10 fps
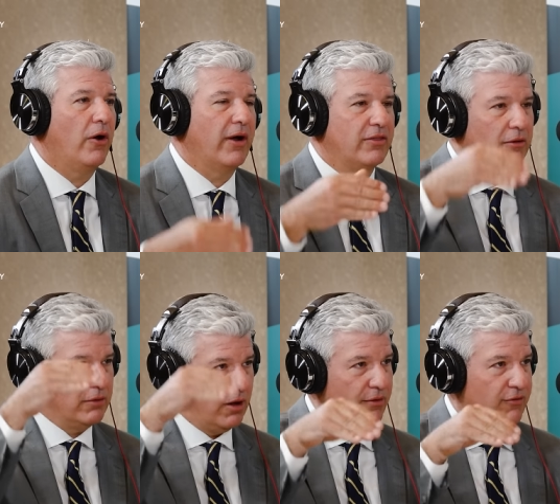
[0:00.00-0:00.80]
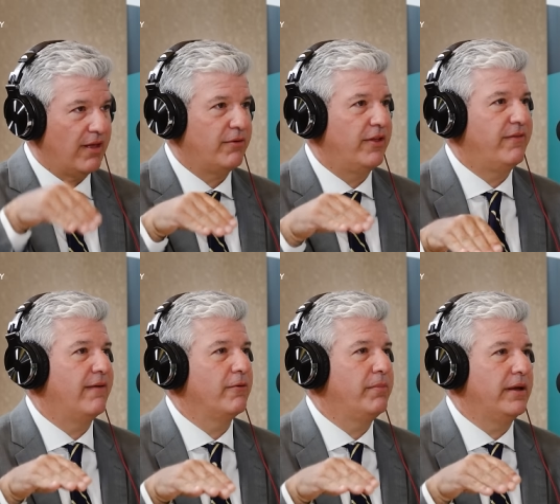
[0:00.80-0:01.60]
are at the lowest level they've
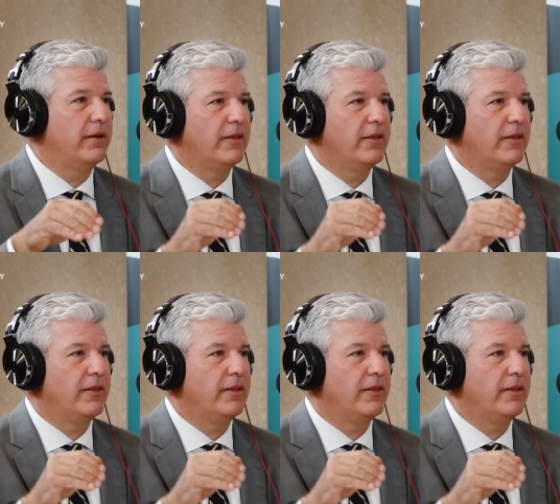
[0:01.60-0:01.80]
ever been.